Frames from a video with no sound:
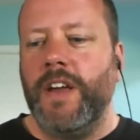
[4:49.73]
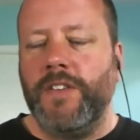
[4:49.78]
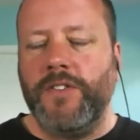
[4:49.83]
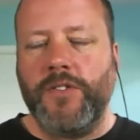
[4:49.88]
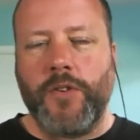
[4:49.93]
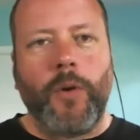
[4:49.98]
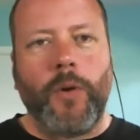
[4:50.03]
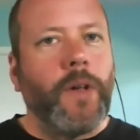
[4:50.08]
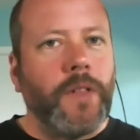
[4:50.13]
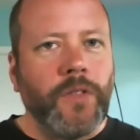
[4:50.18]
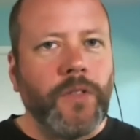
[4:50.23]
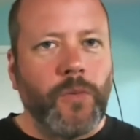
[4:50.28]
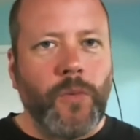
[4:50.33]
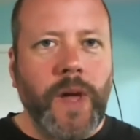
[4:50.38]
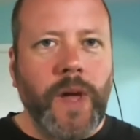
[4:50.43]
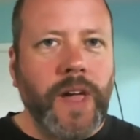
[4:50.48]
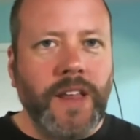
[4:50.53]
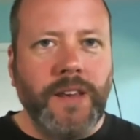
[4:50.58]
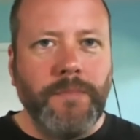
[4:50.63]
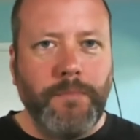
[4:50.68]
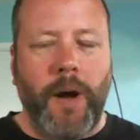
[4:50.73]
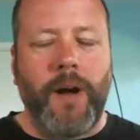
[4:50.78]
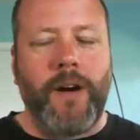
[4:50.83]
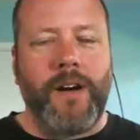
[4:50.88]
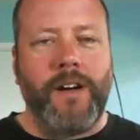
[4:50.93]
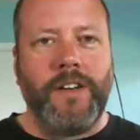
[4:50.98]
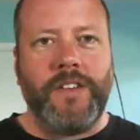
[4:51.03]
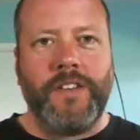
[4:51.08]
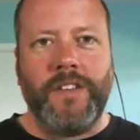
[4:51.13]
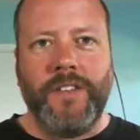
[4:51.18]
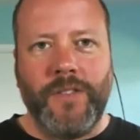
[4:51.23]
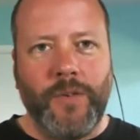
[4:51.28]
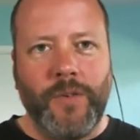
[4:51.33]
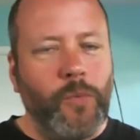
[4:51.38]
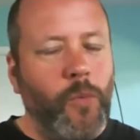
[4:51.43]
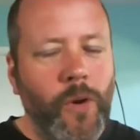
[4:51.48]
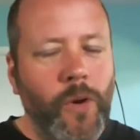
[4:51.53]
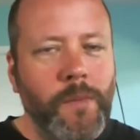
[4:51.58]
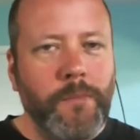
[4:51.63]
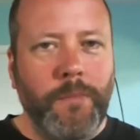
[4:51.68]
during the rain part, the
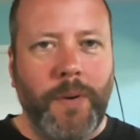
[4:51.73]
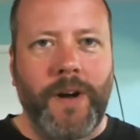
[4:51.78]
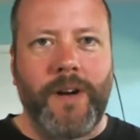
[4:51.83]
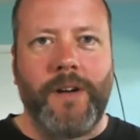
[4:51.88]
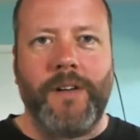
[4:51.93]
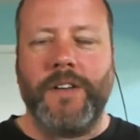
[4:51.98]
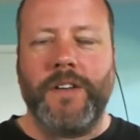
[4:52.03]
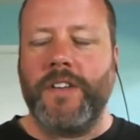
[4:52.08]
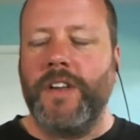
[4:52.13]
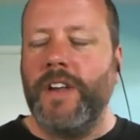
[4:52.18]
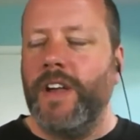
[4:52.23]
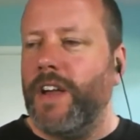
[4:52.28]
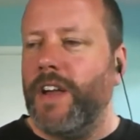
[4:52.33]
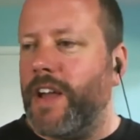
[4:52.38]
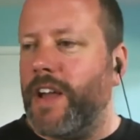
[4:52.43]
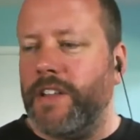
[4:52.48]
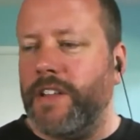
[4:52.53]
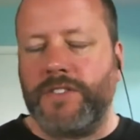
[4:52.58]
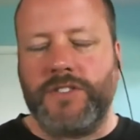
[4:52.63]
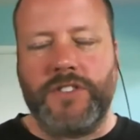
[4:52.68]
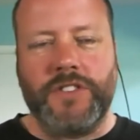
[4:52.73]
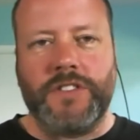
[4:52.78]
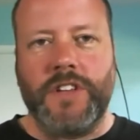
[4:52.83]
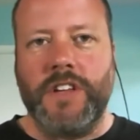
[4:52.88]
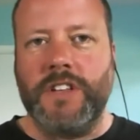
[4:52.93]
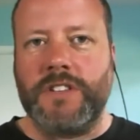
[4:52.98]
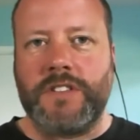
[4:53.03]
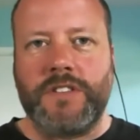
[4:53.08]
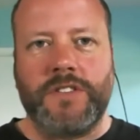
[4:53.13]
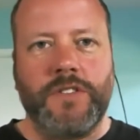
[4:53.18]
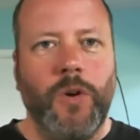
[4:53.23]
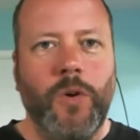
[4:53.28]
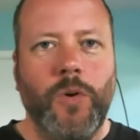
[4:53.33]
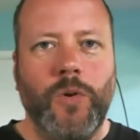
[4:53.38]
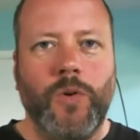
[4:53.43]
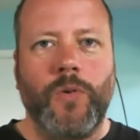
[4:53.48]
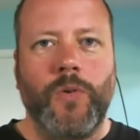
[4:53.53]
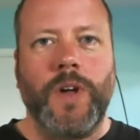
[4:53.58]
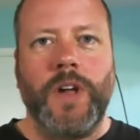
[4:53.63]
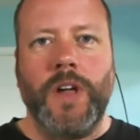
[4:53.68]
warm part, it's so
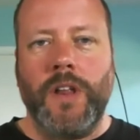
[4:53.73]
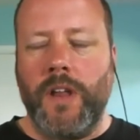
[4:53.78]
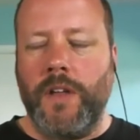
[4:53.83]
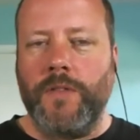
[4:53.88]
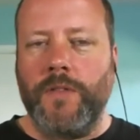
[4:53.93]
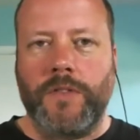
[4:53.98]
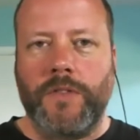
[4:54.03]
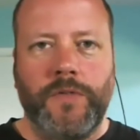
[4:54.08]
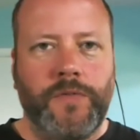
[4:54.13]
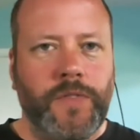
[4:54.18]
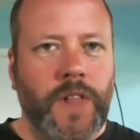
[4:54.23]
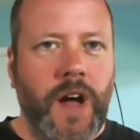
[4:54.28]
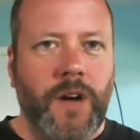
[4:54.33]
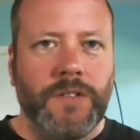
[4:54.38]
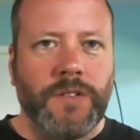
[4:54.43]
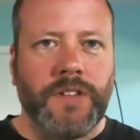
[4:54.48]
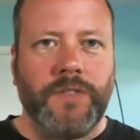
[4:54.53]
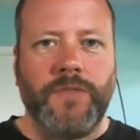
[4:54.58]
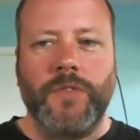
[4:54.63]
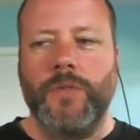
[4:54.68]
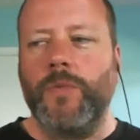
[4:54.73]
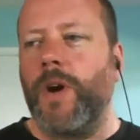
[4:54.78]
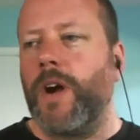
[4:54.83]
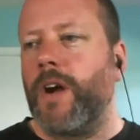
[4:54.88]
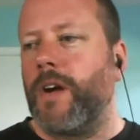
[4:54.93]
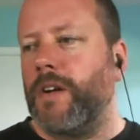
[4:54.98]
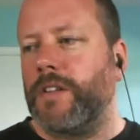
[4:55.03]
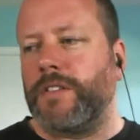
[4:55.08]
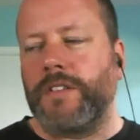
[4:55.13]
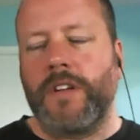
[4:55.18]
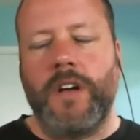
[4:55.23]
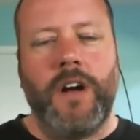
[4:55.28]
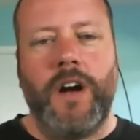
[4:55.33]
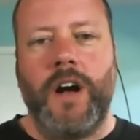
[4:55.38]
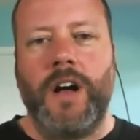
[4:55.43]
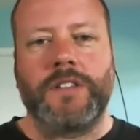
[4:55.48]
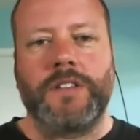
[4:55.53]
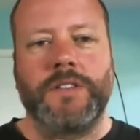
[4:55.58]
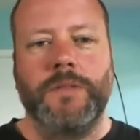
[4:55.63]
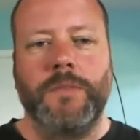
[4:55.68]
green, and there's flowers everywhere. It's
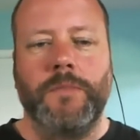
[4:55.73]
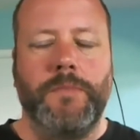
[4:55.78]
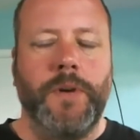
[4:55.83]
awesome.